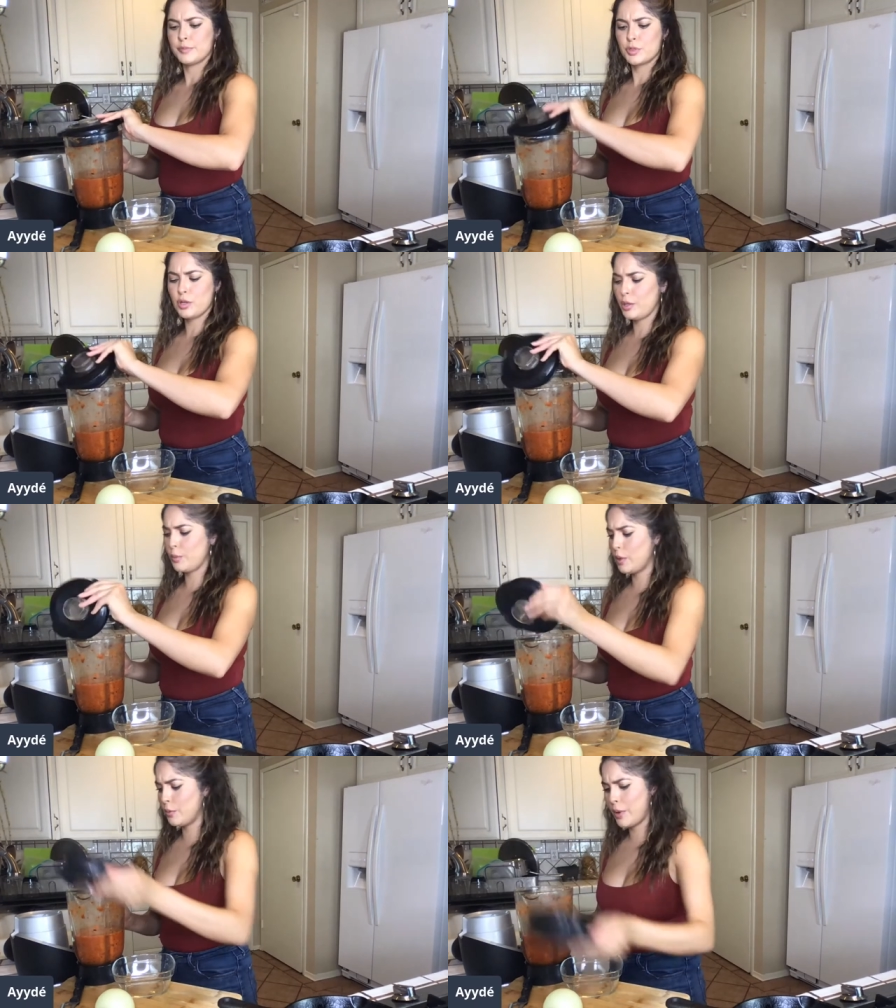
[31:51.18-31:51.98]
There's only
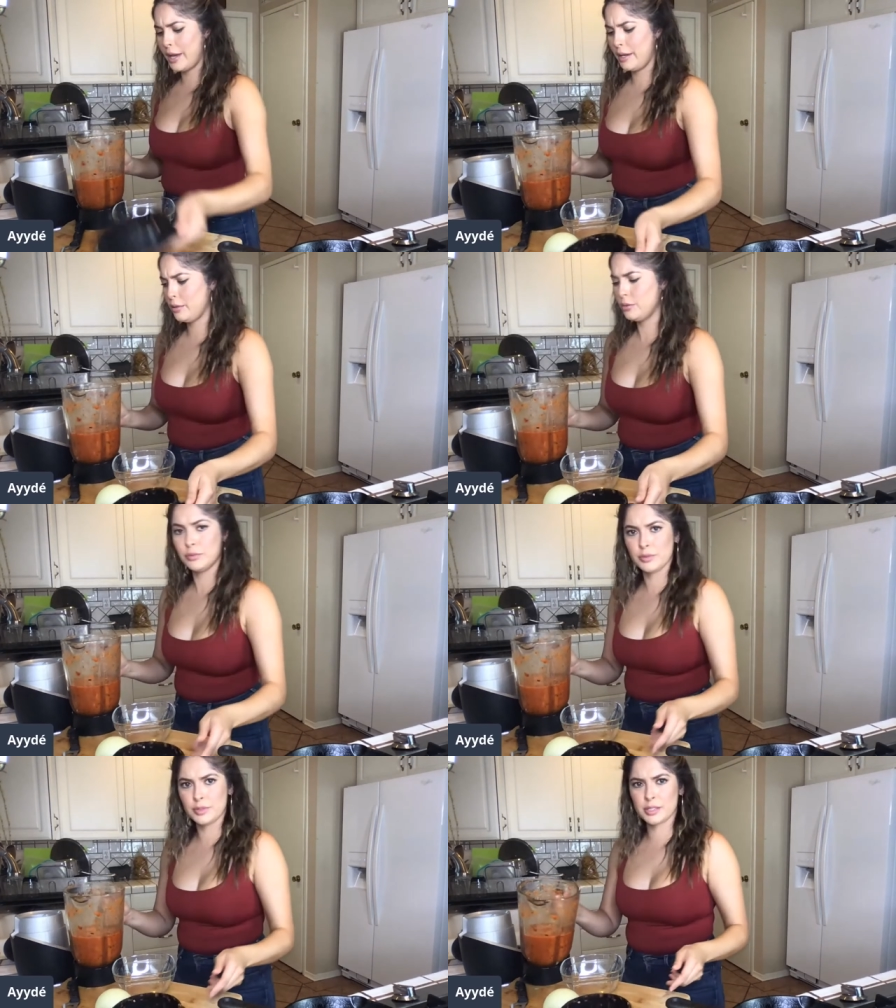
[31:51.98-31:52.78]
one way.
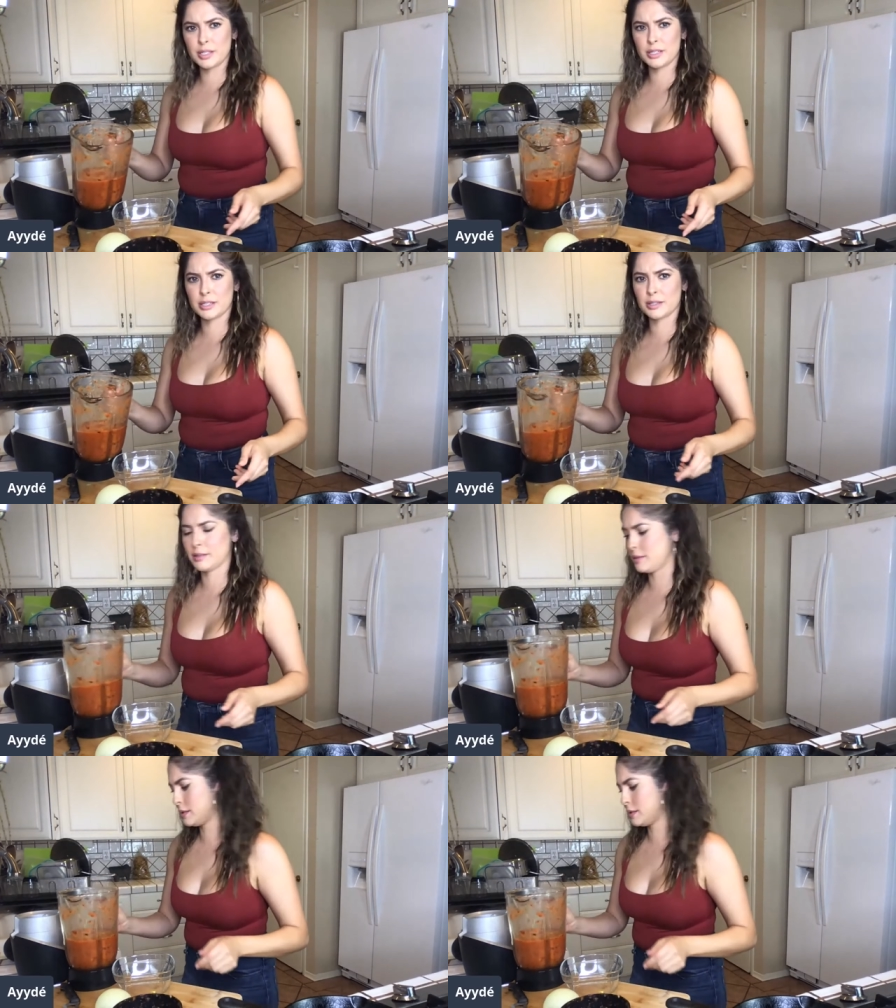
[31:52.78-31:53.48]
Ooh, see, it's